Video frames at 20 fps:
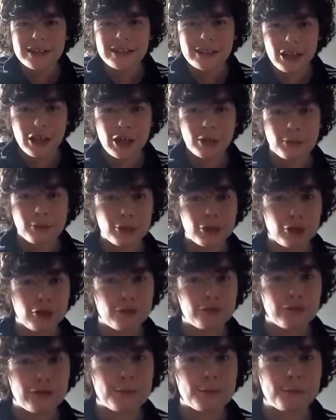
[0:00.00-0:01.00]
a new
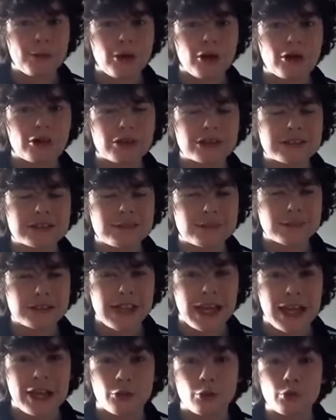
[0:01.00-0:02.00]
theme park to
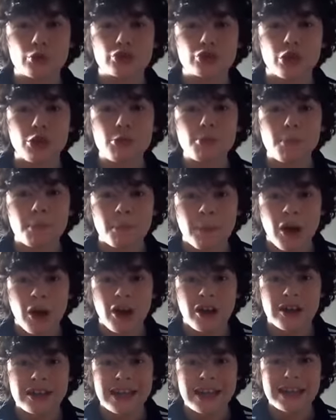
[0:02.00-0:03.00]
visit, and also
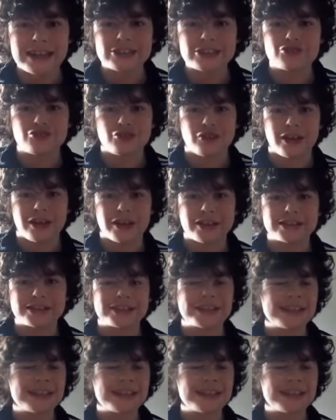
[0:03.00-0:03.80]
Park Asterix.